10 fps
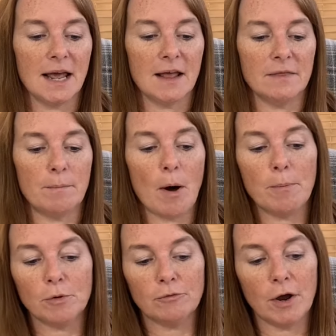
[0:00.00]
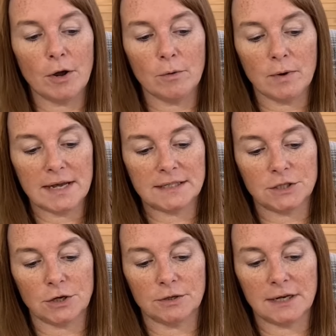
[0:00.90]
The bobble row is
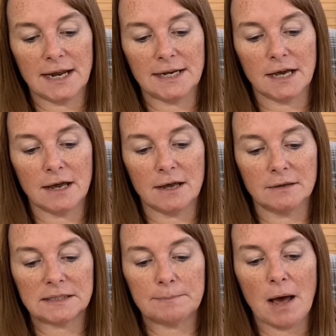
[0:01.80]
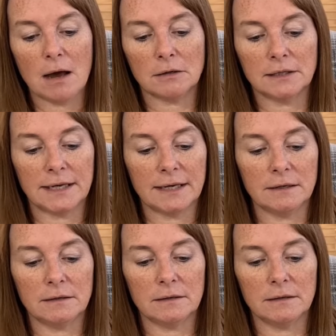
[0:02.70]
done in a sparkly
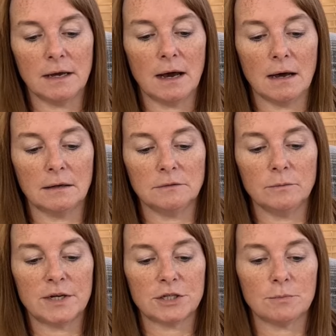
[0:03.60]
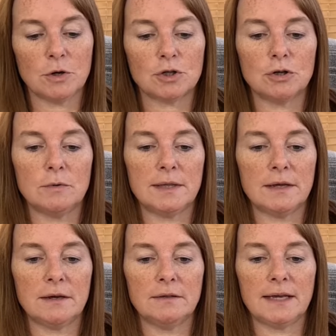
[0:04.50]
yarn, which I'm not sure
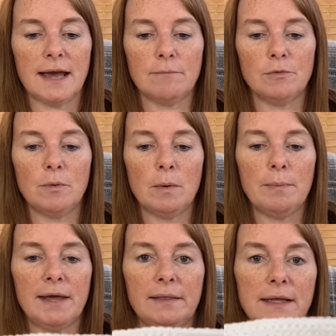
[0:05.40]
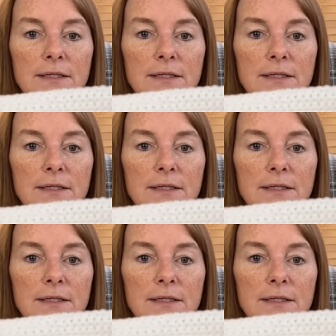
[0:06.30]
whether the camera will pick that